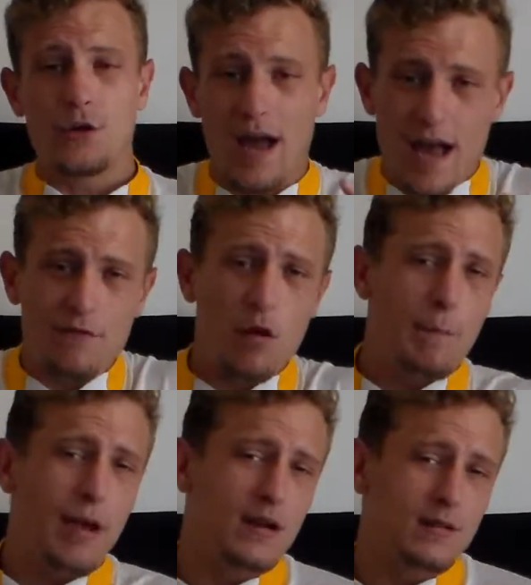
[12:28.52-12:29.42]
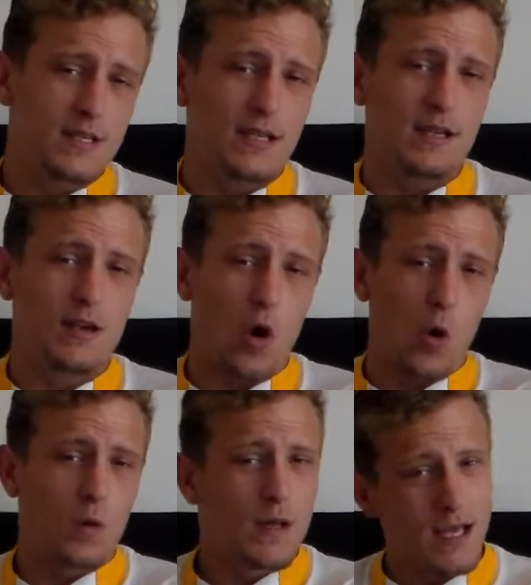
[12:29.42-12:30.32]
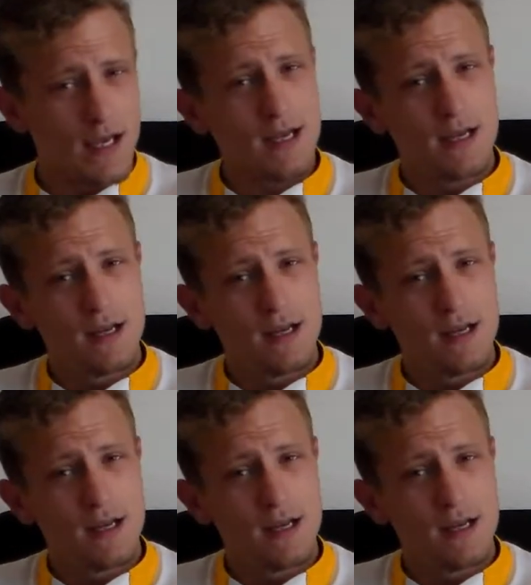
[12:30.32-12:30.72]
You have your penalty goal kick